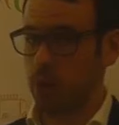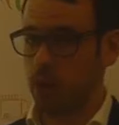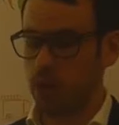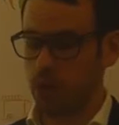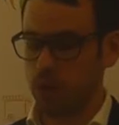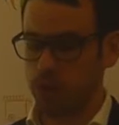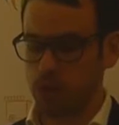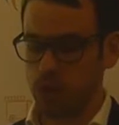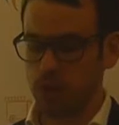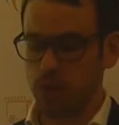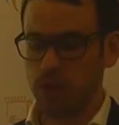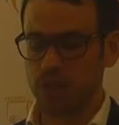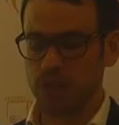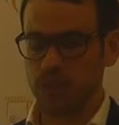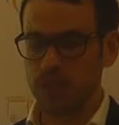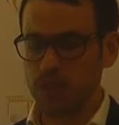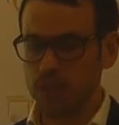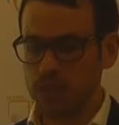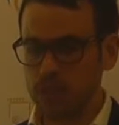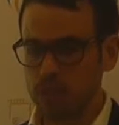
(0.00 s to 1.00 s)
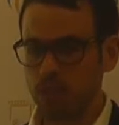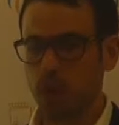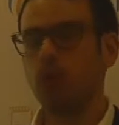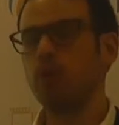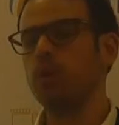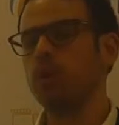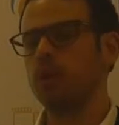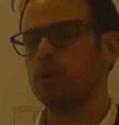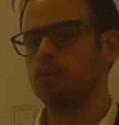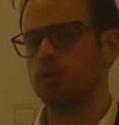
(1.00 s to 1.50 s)
part of Euro 6, but
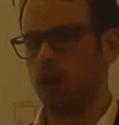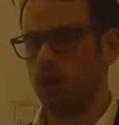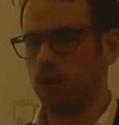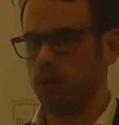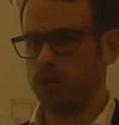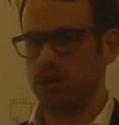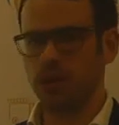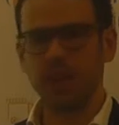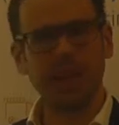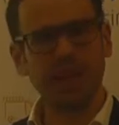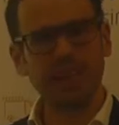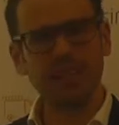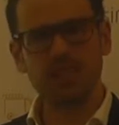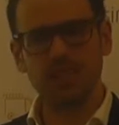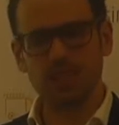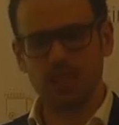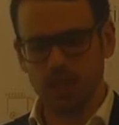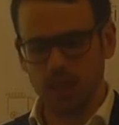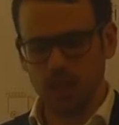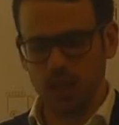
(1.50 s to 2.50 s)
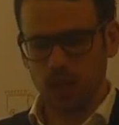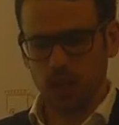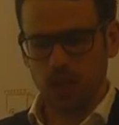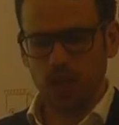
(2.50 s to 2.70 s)
only as part of the latest